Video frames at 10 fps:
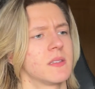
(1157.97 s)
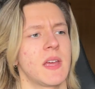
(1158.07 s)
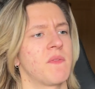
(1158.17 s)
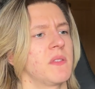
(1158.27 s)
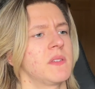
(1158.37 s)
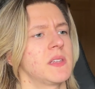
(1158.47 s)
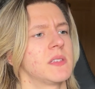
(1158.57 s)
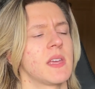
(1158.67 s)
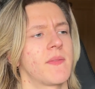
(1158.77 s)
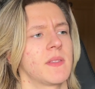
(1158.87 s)
definitely
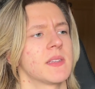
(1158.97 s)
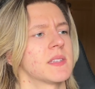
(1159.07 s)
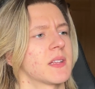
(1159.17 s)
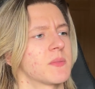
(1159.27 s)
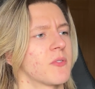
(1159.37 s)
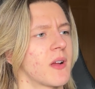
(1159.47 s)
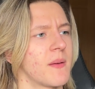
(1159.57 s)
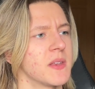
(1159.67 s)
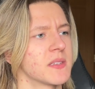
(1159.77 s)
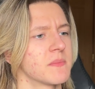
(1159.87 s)
does not support
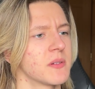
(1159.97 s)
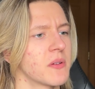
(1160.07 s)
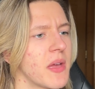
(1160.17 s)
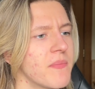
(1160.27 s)
communism, but okay.